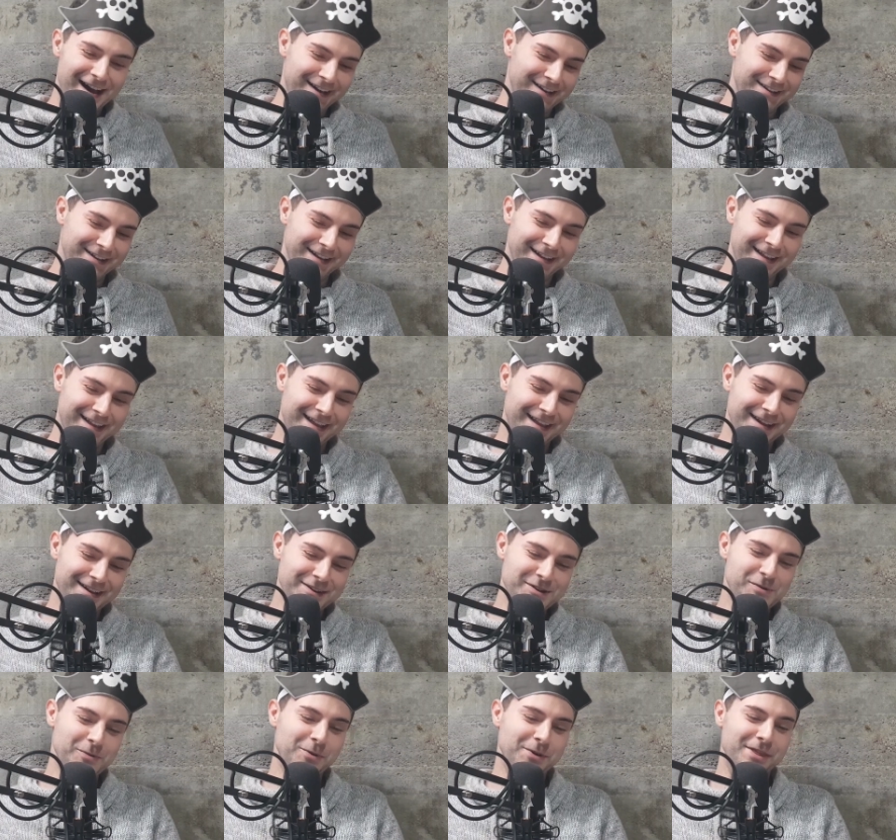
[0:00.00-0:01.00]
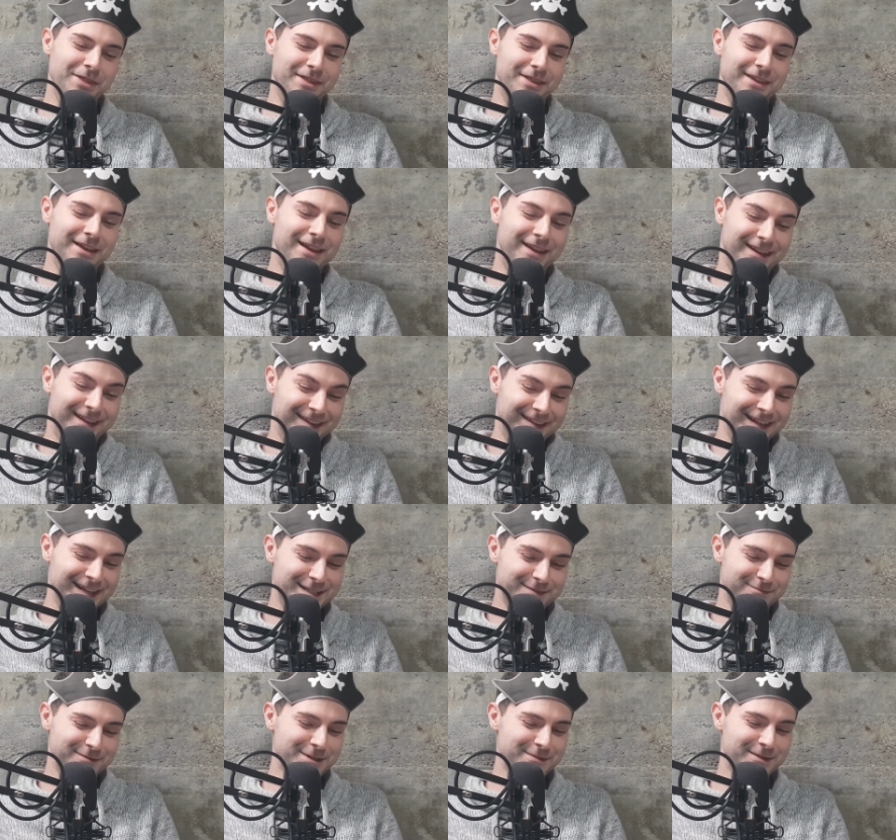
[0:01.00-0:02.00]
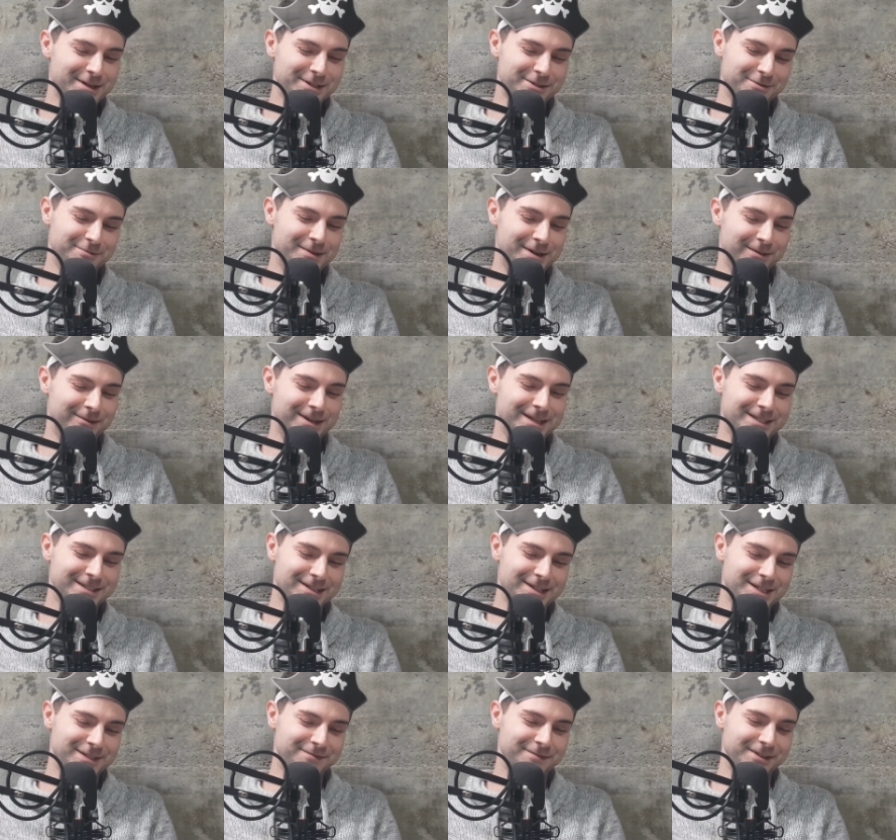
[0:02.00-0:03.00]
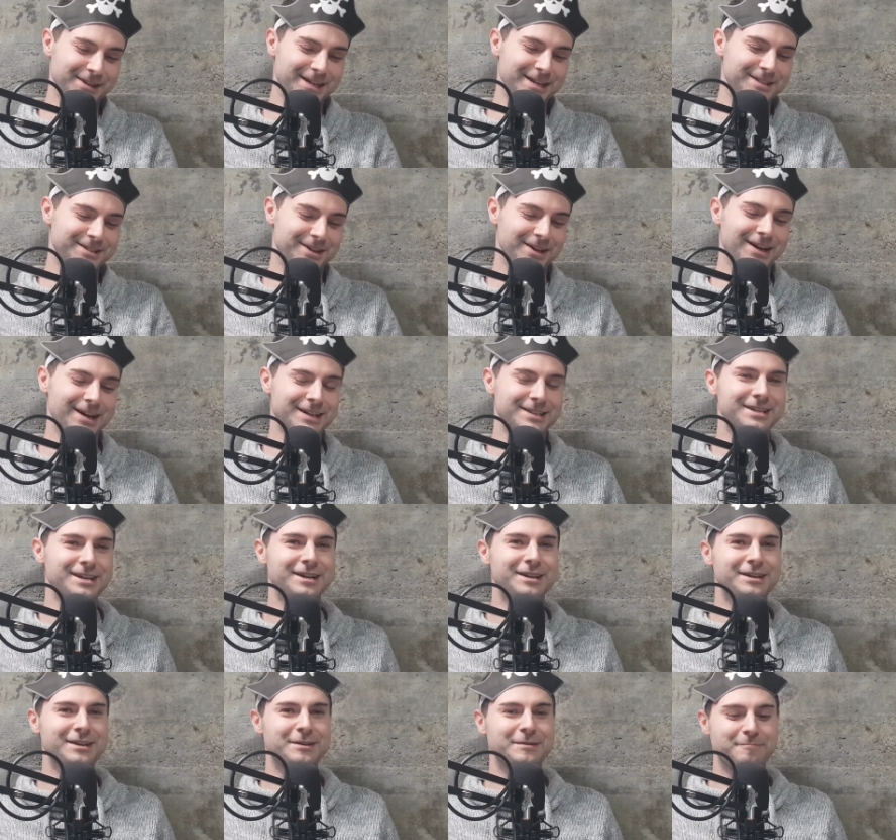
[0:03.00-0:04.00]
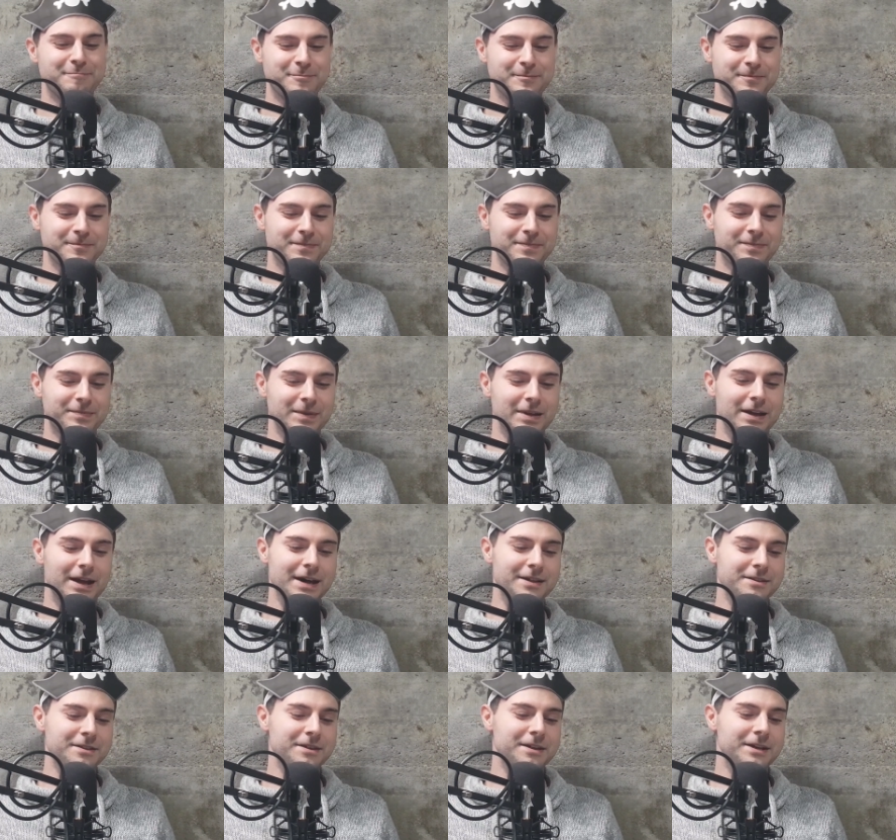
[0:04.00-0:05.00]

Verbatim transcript: Uh, well, that's pretty much all my research for these guys. Other